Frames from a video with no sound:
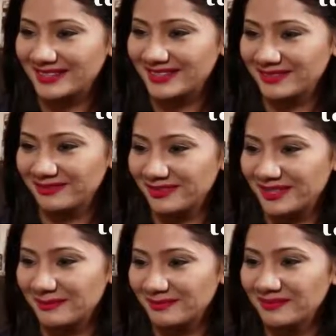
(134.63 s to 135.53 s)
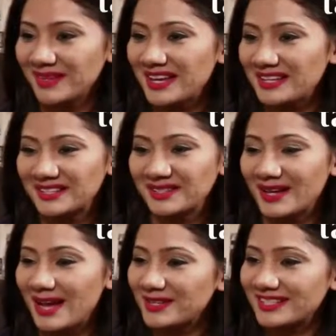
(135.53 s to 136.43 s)
a film,
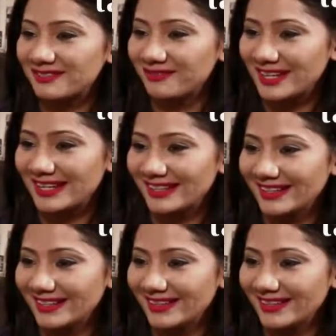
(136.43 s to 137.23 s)
so how does it feel?